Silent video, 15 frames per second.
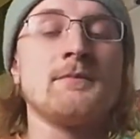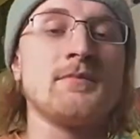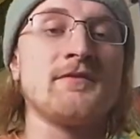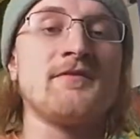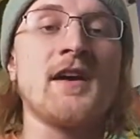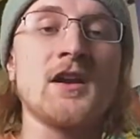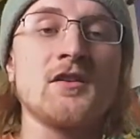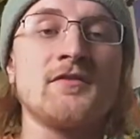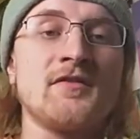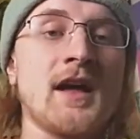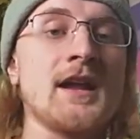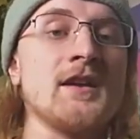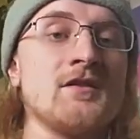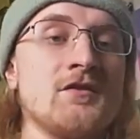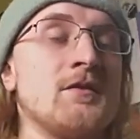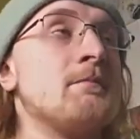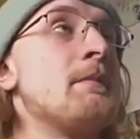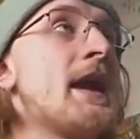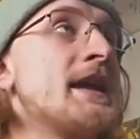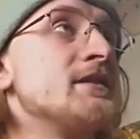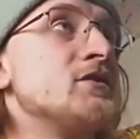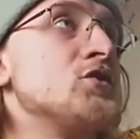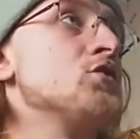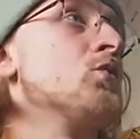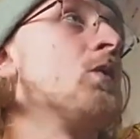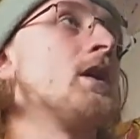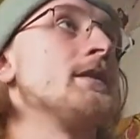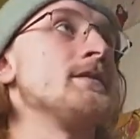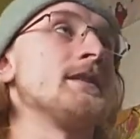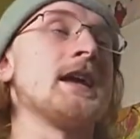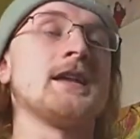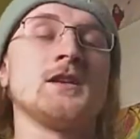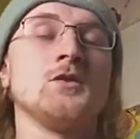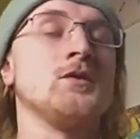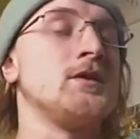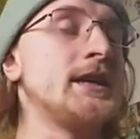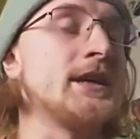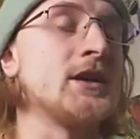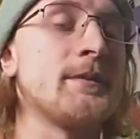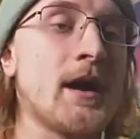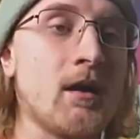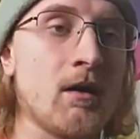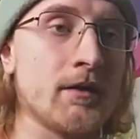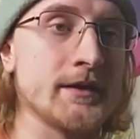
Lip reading: but fight or flight are the main two ones that you hear about all the